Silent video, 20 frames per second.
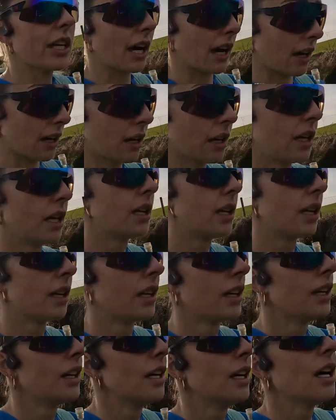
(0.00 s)
get
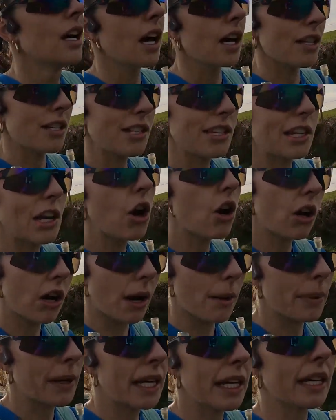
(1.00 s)
a slog
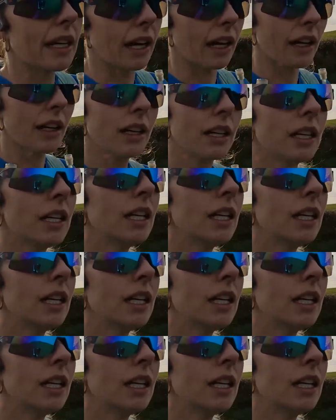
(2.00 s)
up here,